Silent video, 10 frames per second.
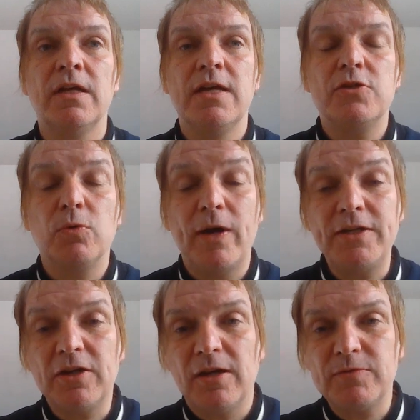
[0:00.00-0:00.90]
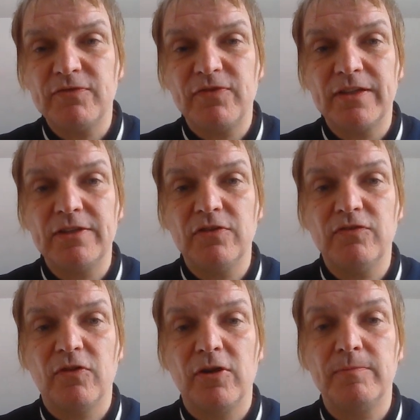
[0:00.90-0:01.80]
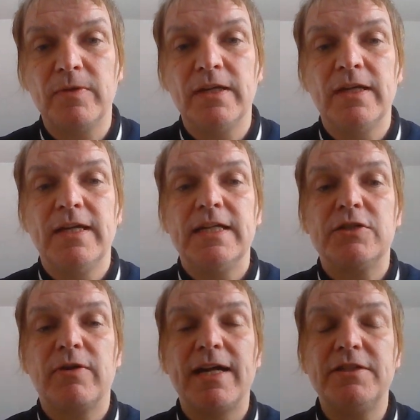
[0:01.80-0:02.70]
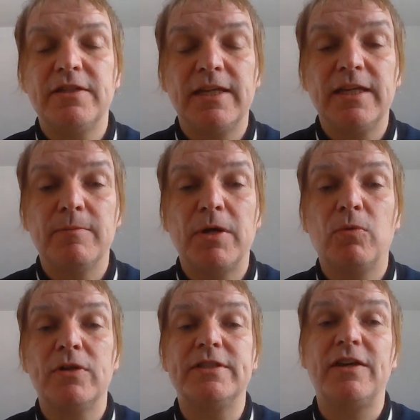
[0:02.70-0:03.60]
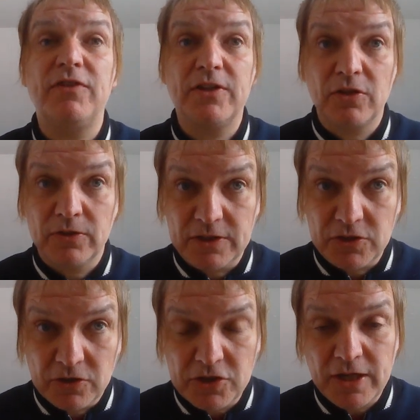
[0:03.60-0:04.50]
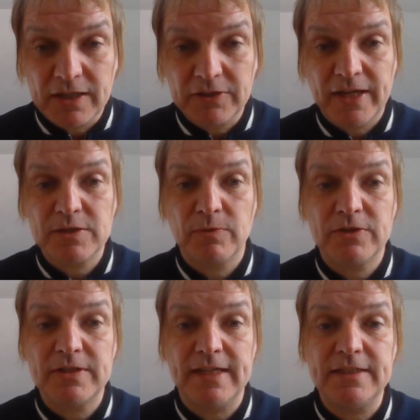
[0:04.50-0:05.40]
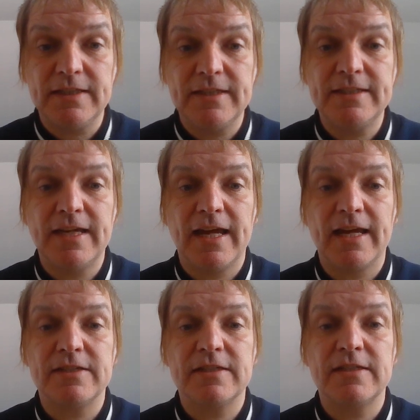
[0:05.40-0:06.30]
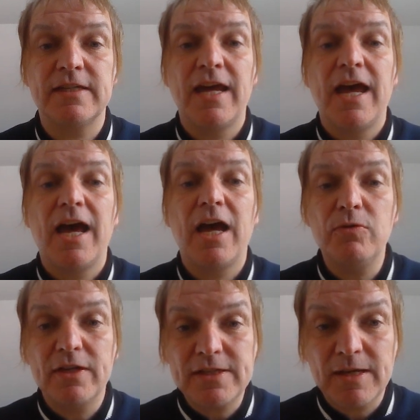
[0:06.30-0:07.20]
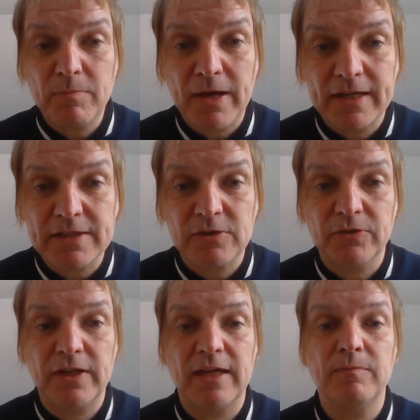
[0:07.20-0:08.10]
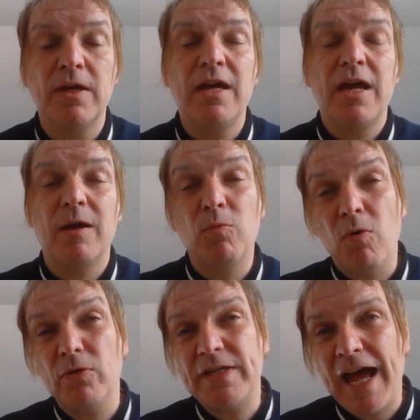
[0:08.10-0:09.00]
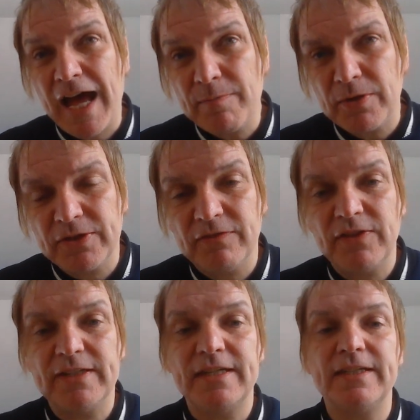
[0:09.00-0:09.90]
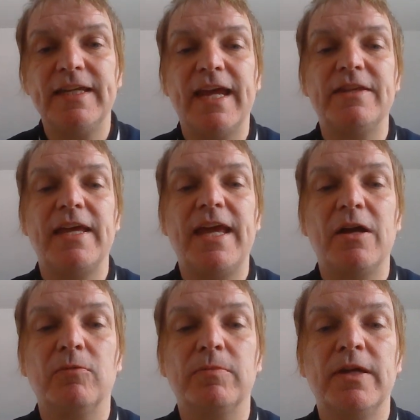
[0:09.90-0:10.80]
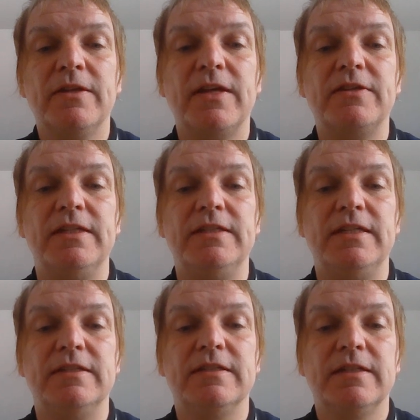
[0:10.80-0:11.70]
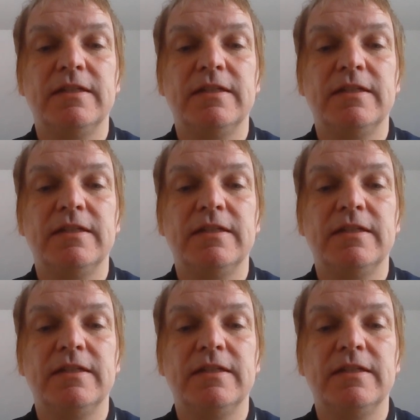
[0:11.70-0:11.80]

So when you come to fill in the form, try to think about what difficulties your child has with day-to-day tasks, how this impacts on them, and what would happen if they didn't get the help that they need.